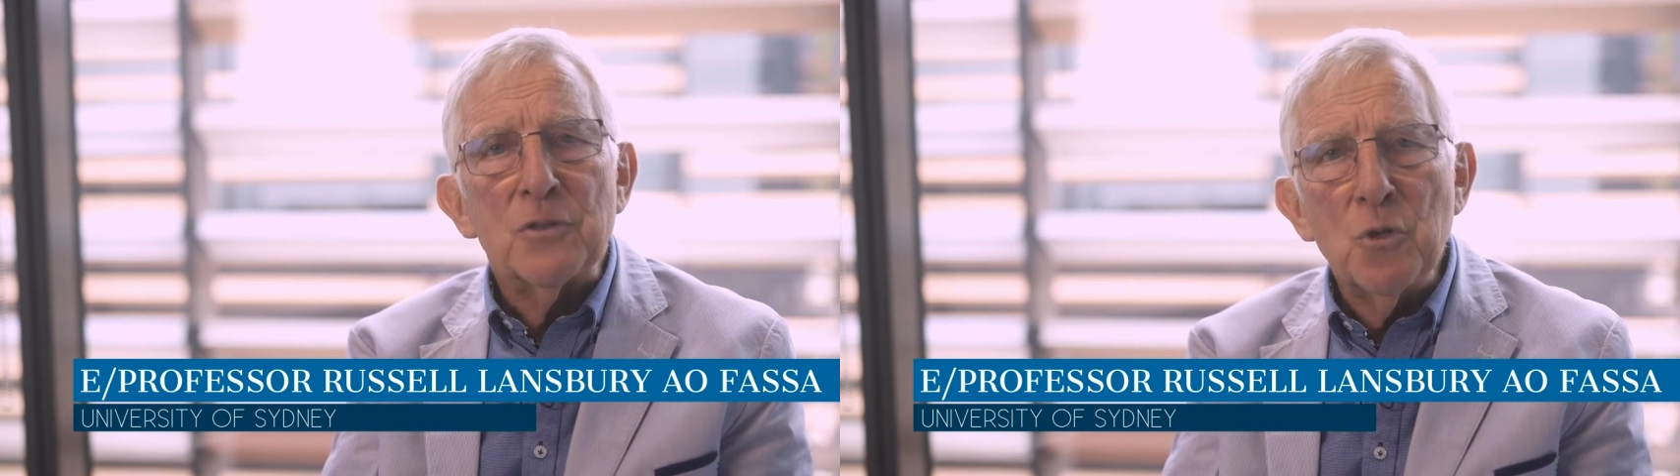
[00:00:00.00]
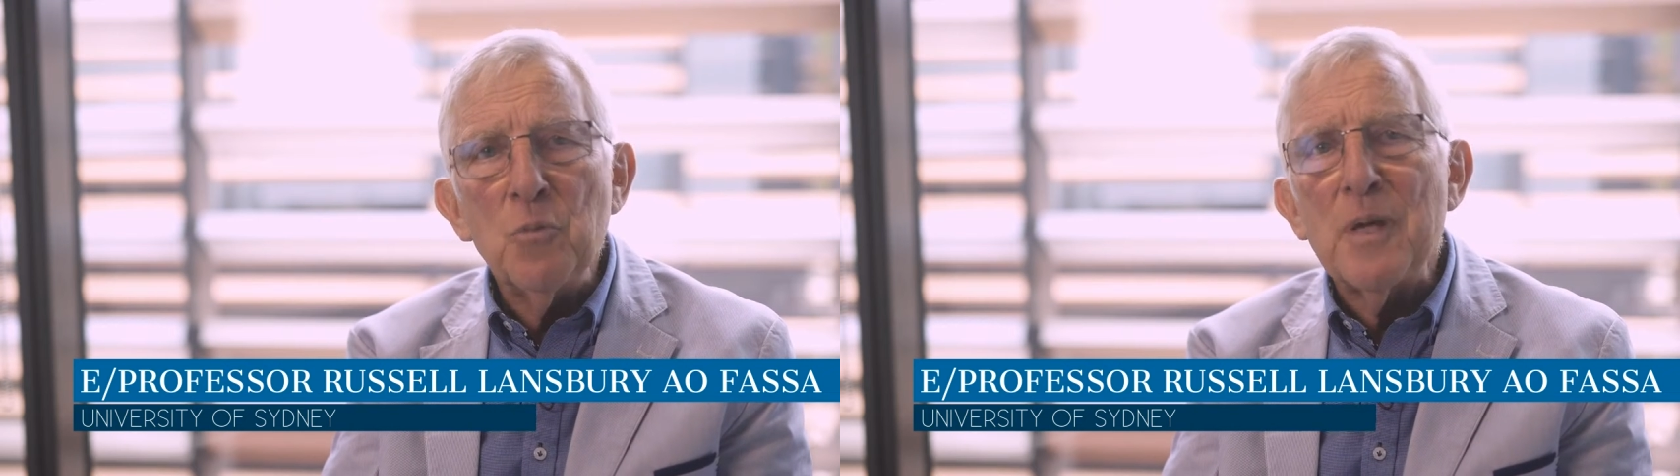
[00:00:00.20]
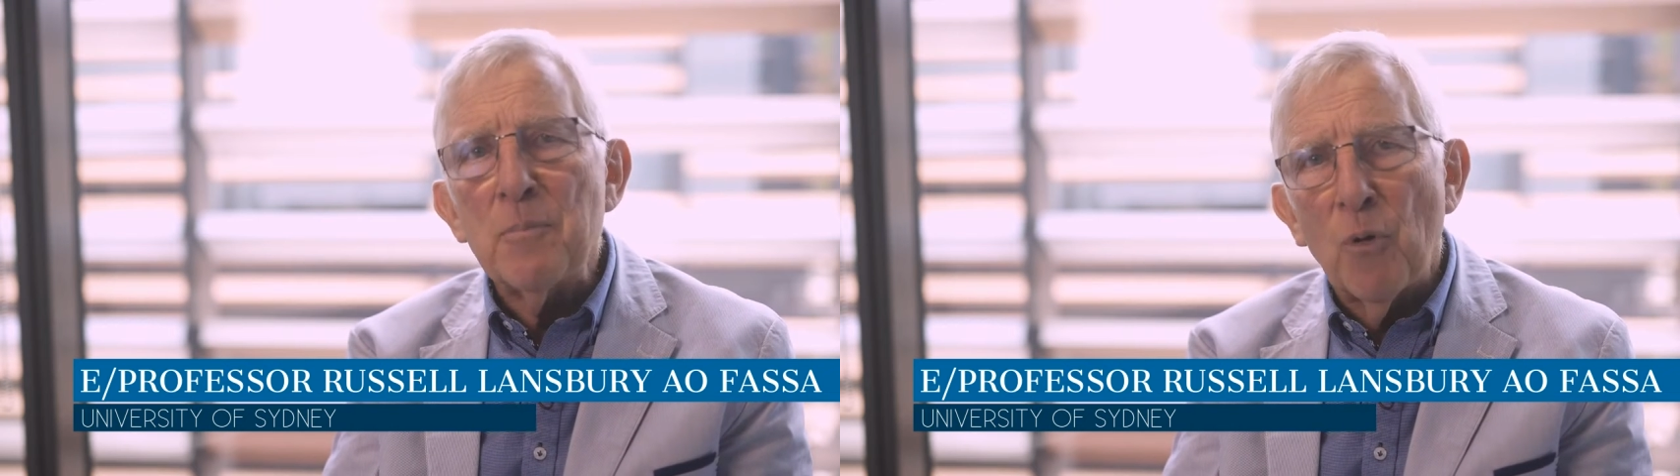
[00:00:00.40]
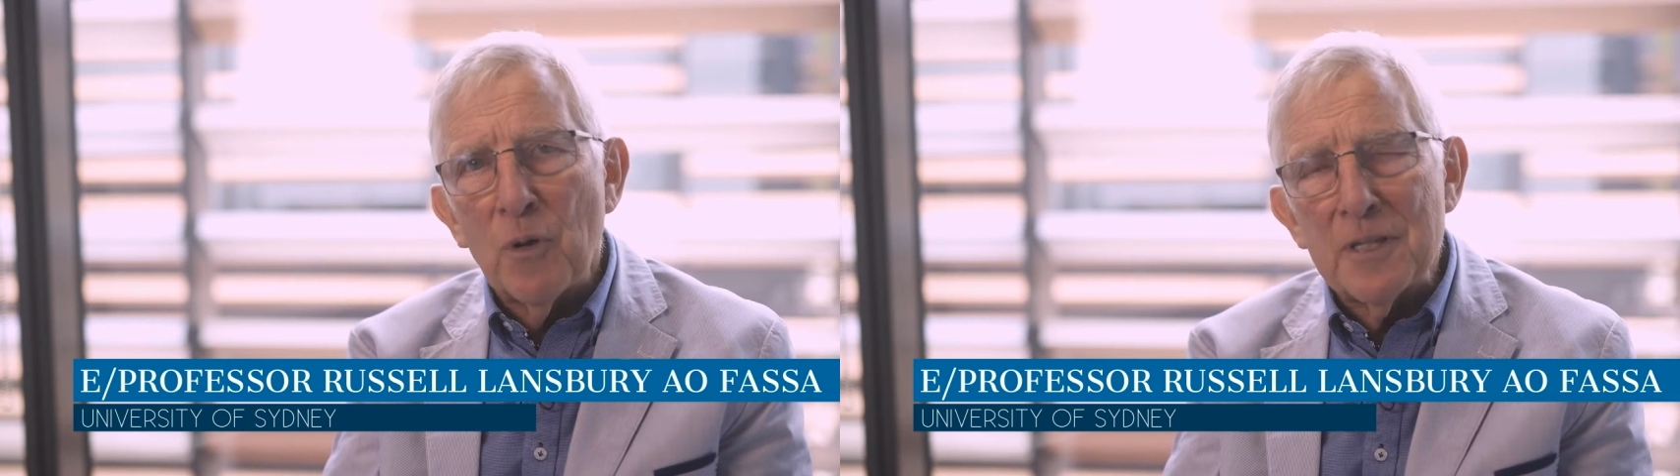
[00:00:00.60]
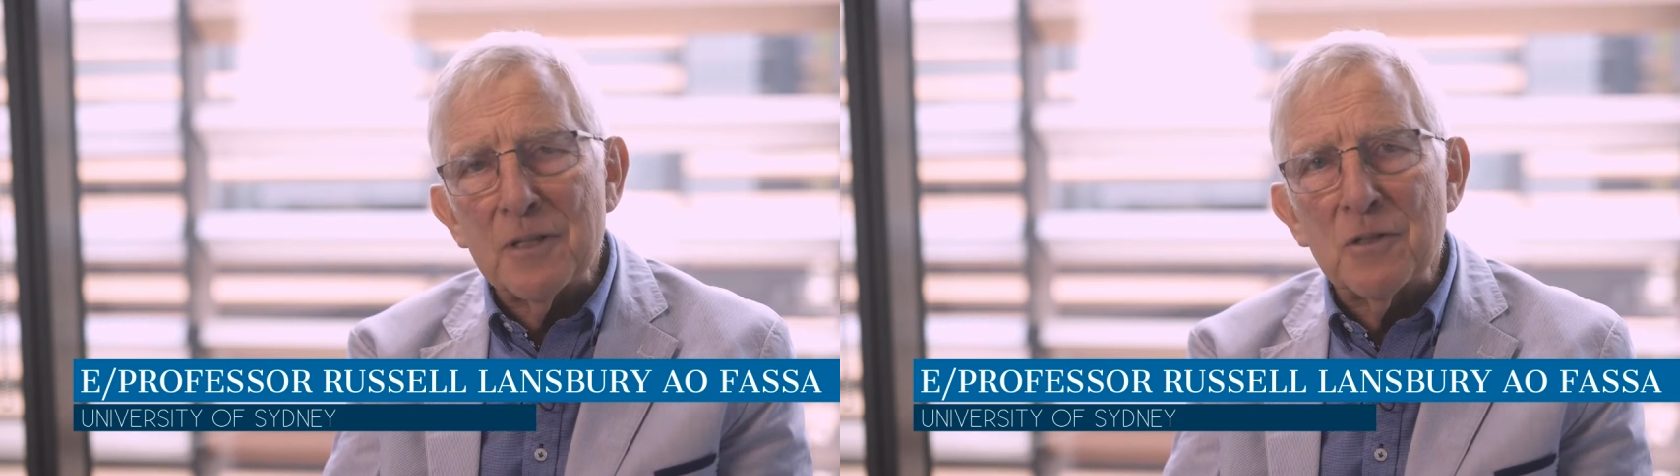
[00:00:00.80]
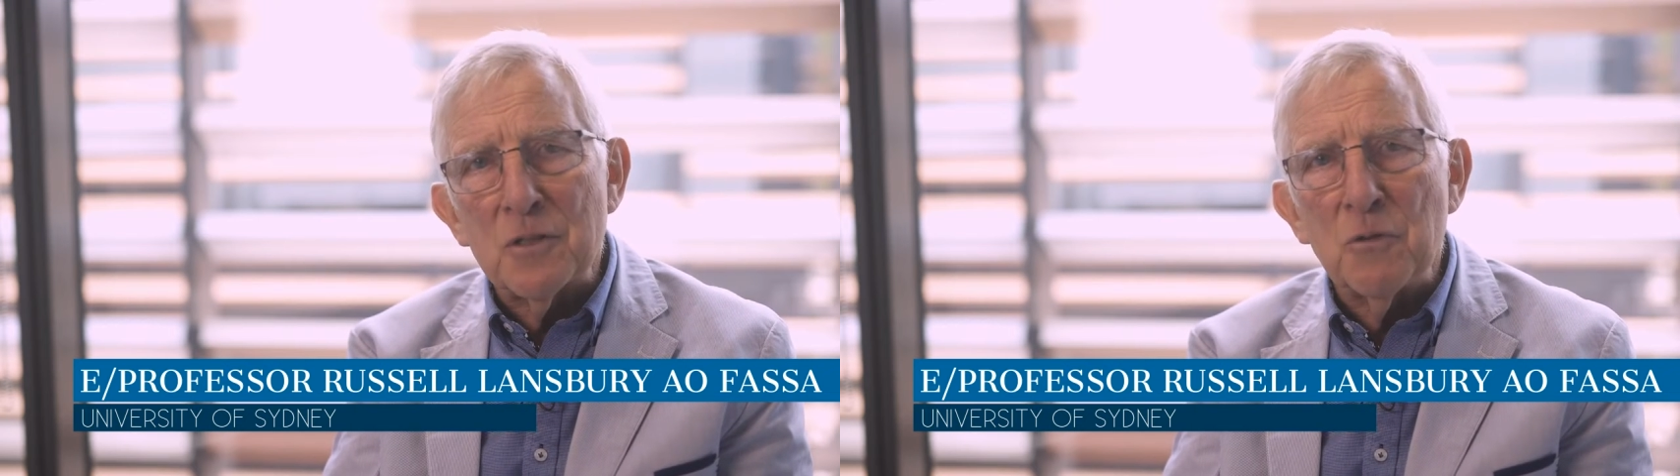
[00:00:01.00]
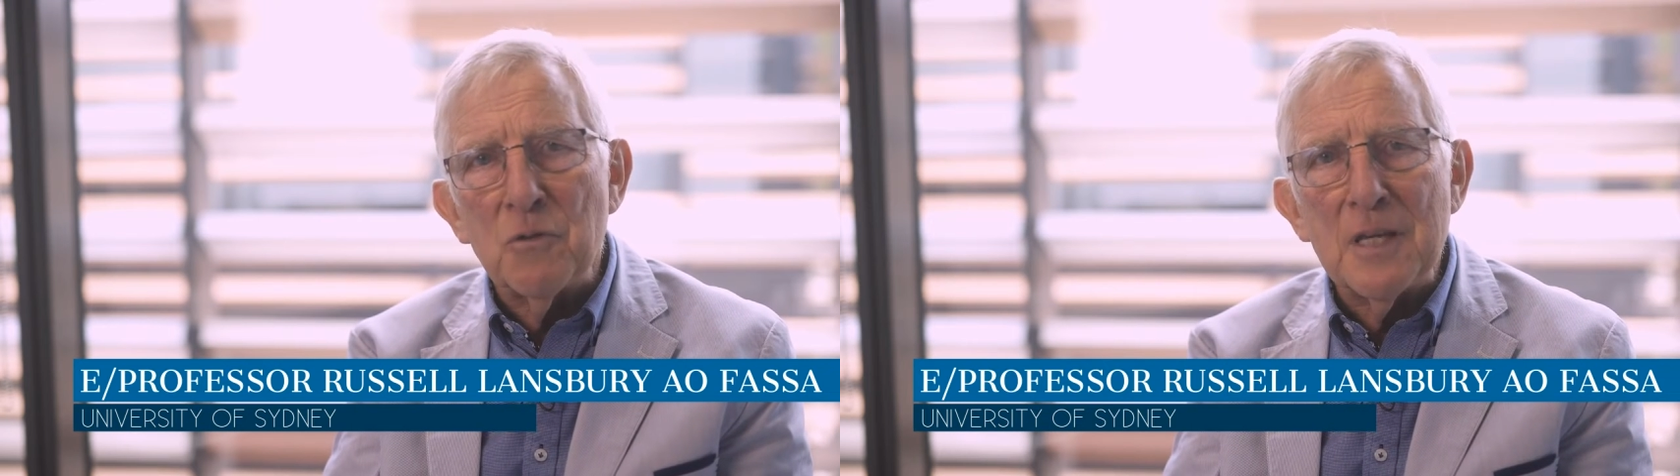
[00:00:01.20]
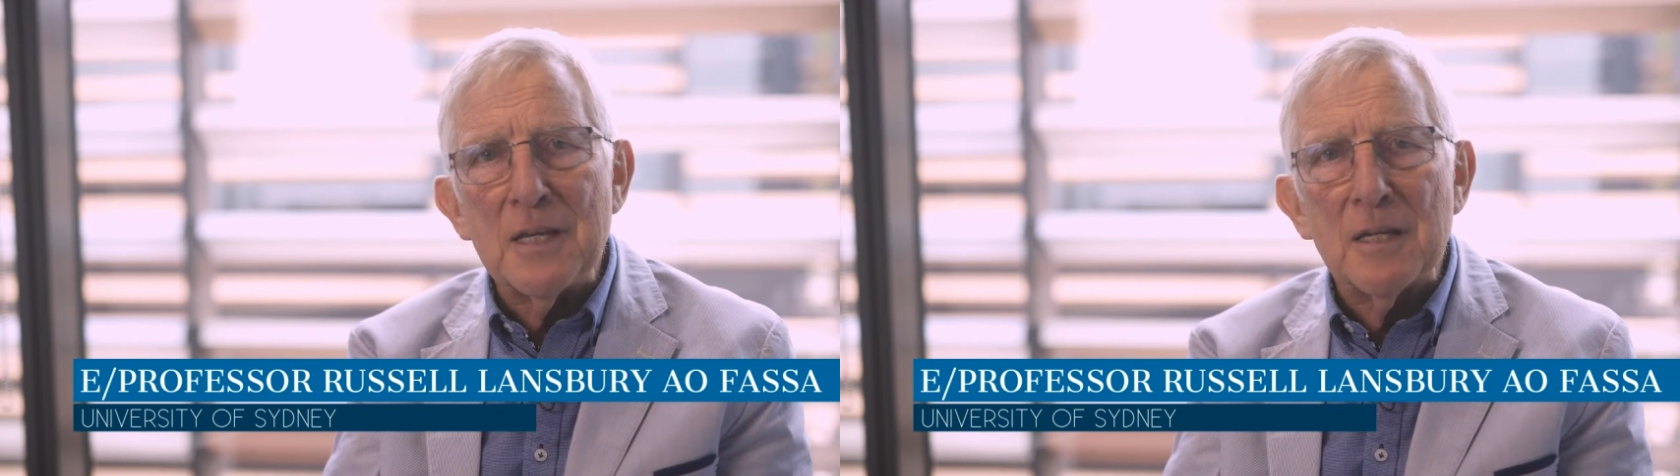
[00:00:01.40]
to be appointed
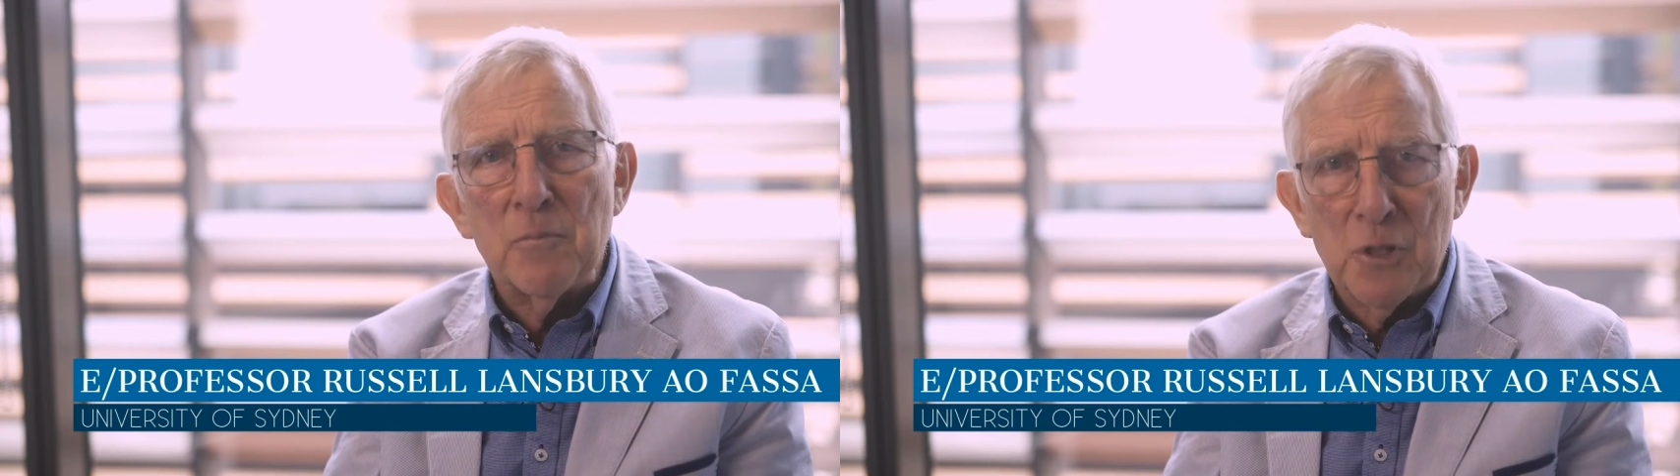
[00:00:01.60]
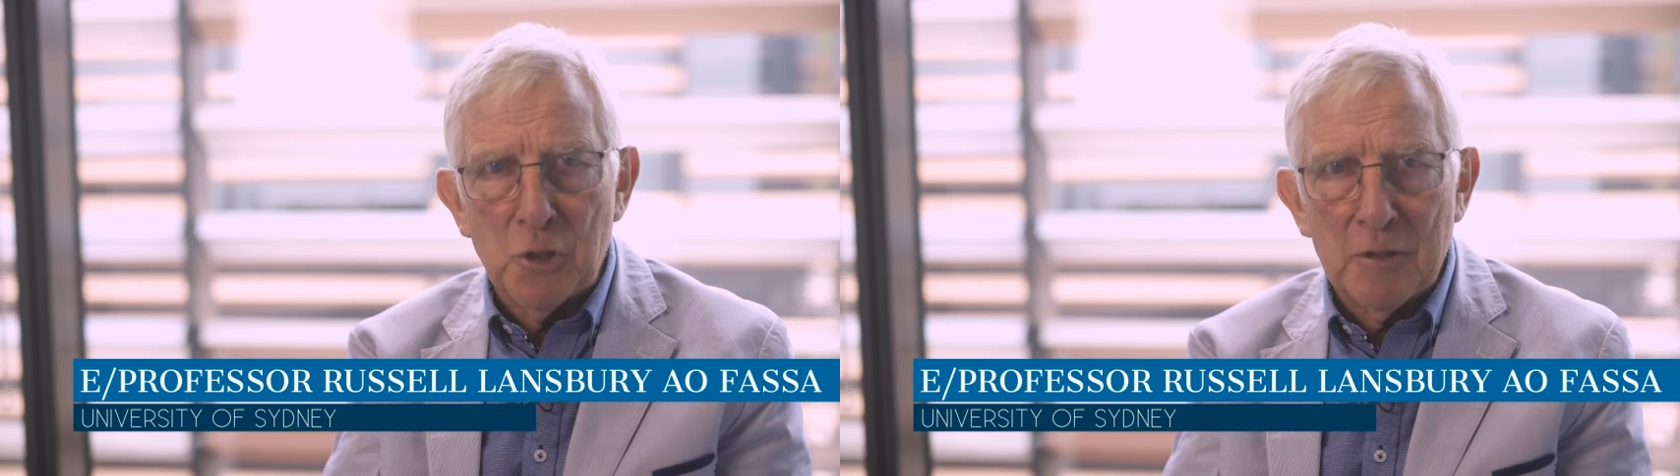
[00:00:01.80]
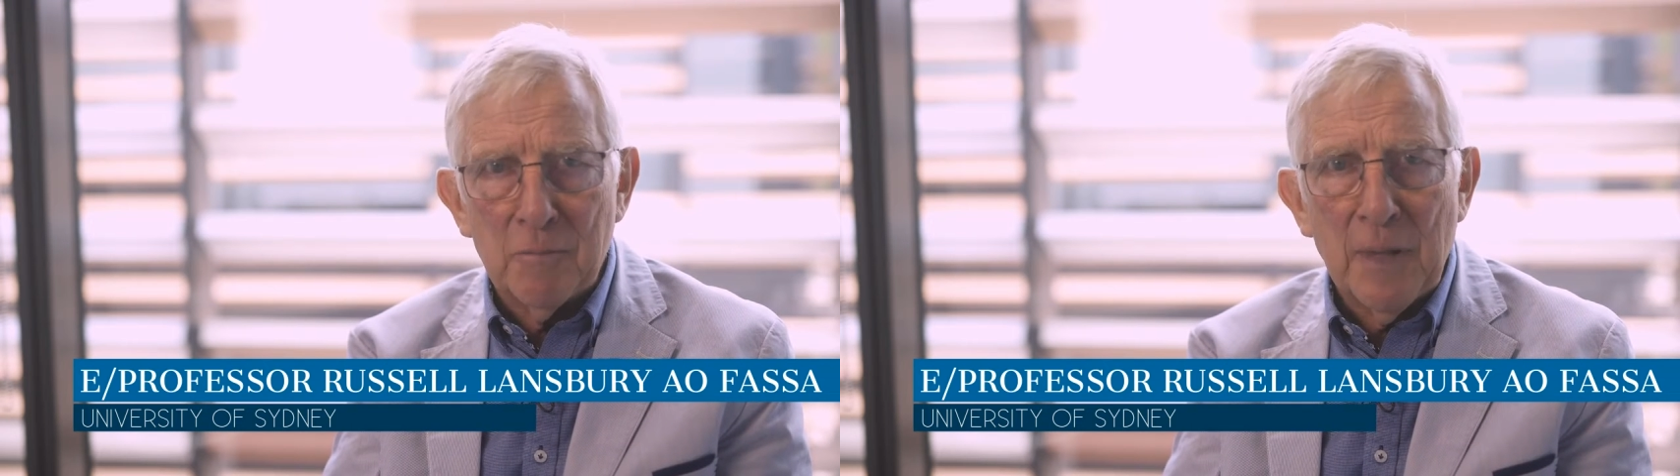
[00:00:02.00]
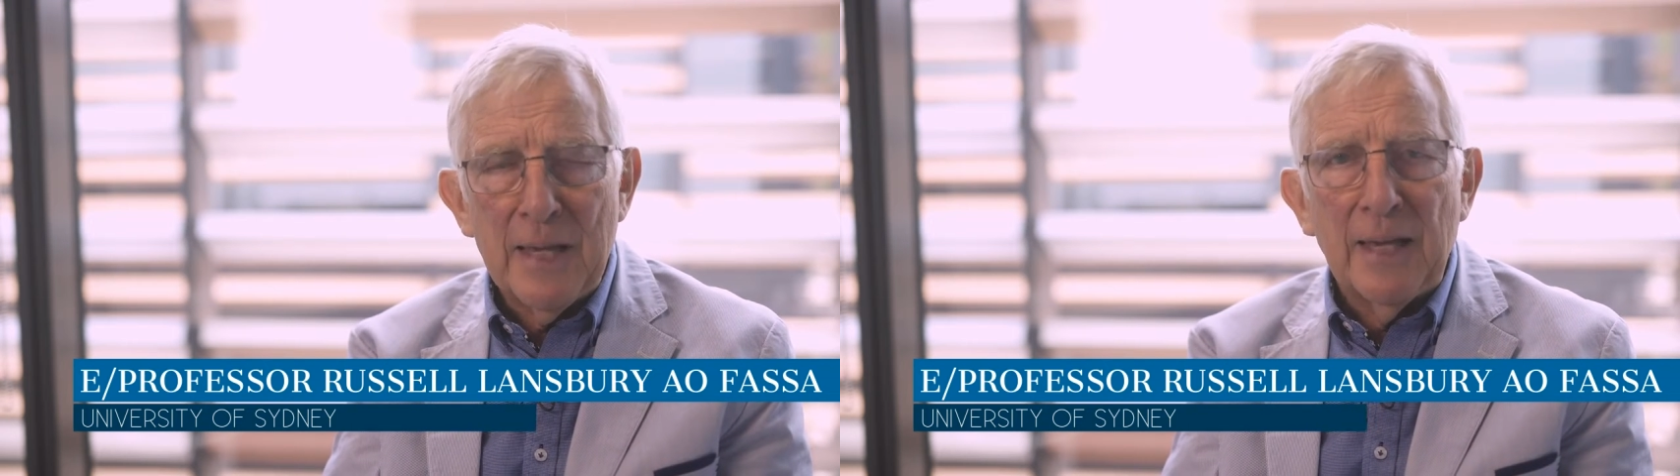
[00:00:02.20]
to the commission.